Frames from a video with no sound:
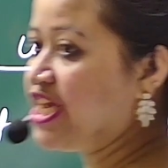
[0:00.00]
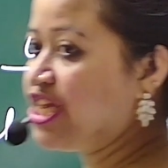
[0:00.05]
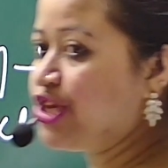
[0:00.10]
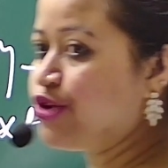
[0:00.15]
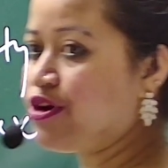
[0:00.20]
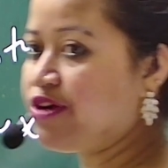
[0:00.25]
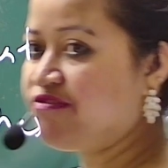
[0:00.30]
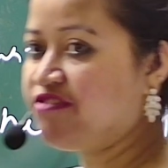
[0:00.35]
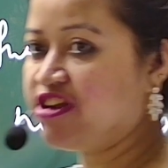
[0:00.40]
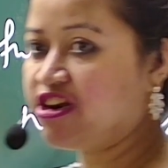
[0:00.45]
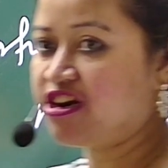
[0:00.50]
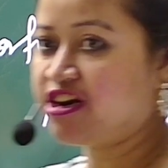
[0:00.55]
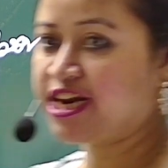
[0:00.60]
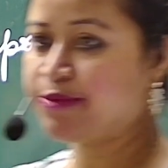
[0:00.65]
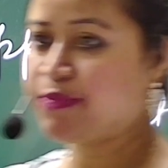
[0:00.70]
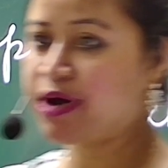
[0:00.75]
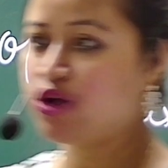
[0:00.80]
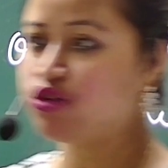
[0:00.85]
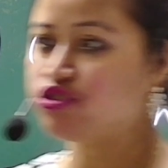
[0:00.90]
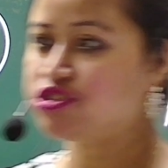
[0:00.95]
you have learned
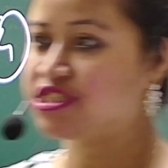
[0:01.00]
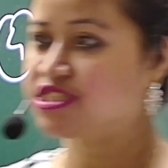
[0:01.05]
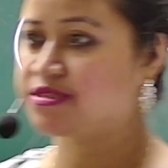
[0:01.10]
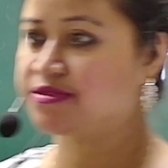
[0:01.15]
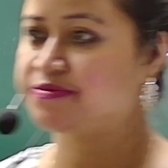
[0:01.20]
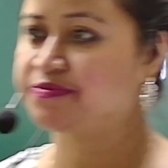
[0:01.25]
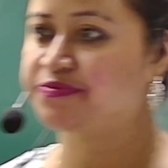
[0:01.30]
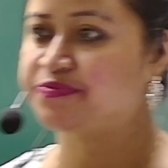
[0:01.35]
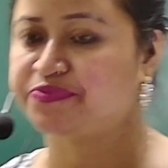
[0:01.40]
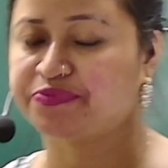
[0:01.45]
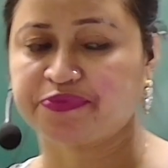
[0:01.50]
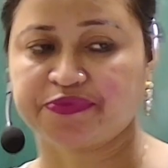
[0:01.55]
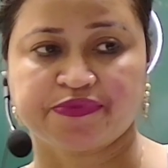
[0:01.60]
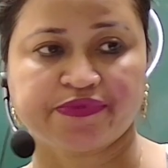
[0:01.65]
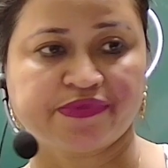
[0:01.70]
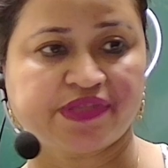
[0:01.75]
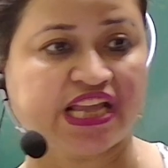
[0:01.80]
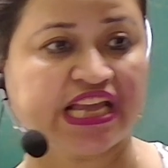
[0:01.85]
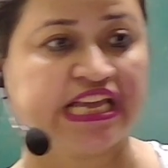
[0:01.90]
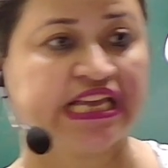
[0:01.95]
about
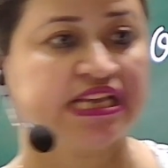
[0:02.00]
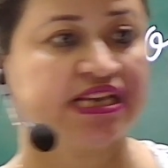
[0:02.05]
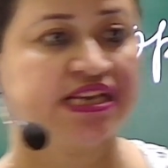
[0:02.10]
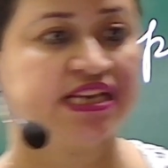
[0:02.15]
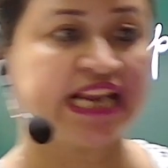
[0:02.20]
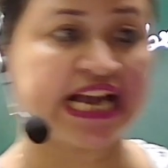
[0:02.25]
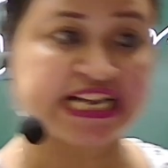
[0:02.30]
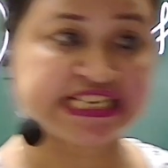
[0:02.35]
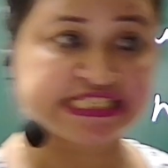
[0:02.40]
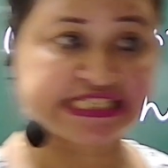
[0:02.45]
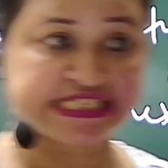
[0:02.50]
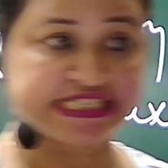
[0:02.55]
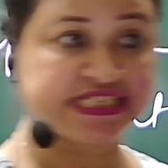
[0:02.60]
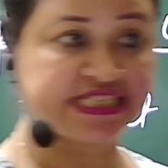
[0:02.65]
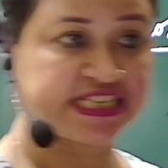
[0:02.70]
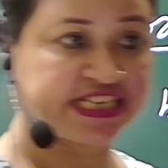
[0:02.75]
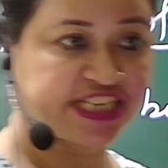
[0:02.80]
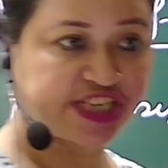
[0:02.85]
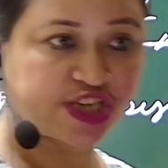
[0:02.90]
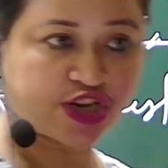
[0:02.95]

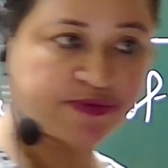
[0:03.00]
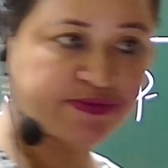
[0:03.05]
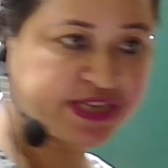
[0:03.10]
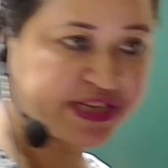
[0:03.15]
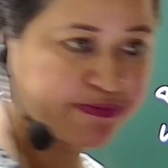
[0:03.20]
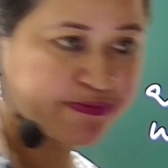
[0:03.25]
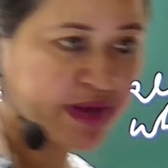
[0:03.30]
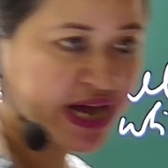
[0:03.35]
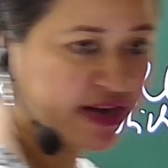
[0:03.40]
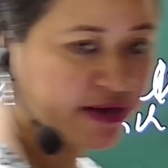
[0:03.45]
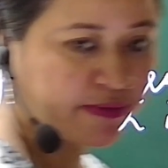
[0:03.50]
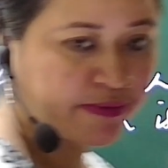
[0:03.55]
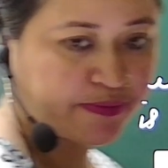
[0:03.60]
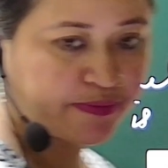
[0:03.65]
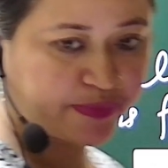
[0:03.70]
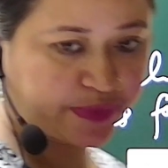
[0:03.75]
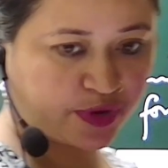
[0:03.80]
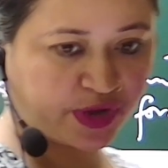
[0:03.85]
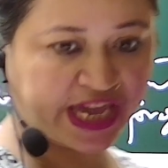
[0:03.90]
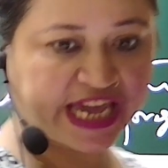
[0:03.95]
elasticity of demand.
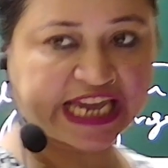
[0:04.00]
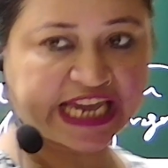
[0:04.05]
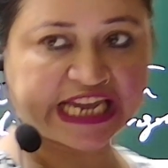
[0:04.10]
Okay,